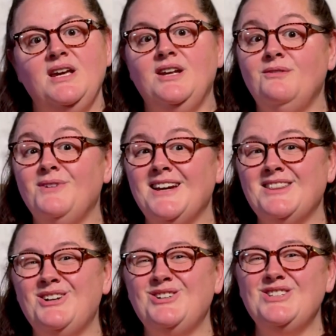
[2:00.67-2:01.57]
In fact,
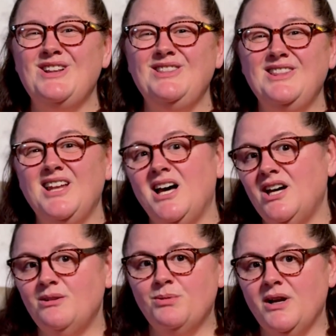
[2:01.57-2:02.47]
there's a
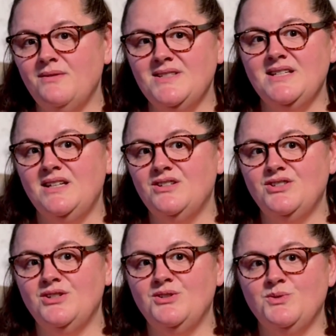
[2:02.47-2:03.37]
lot of privacy
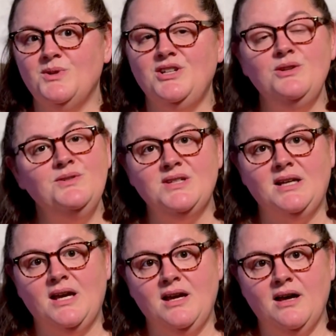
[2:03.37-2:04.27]
issues when
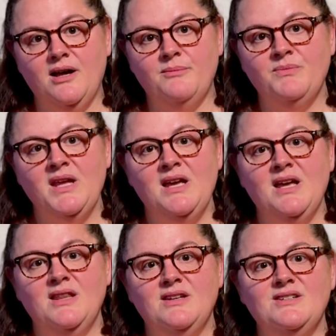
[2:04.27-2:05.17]
using AI.
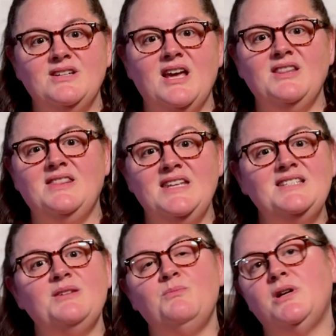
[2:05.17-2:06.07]
There's
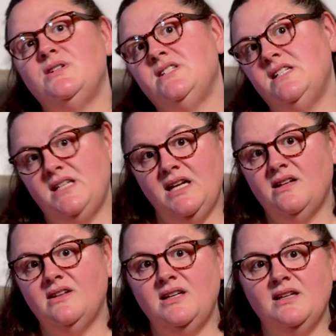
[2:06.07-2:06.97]
this embarrassing
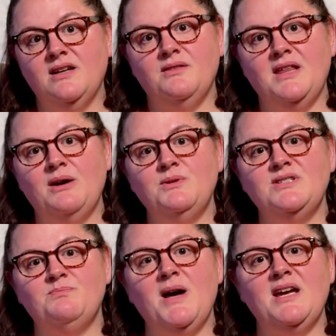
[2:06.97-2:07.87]
data leak that
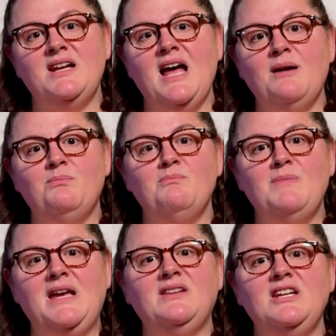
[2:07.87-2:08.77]
was by an app
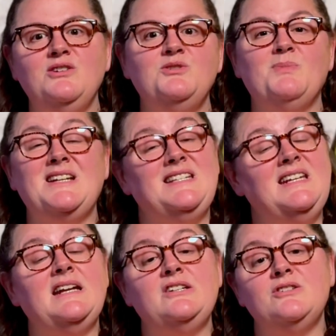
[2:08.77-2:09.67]
mainly used by
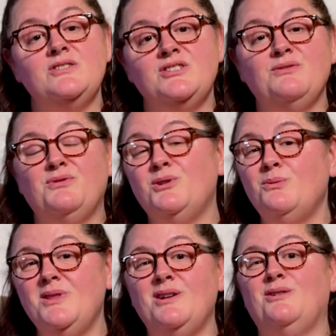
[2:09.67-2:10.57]
teenagers to flirt
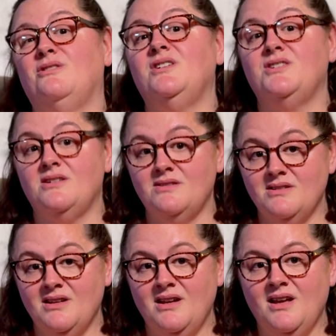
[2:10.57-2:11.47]
with their crushes.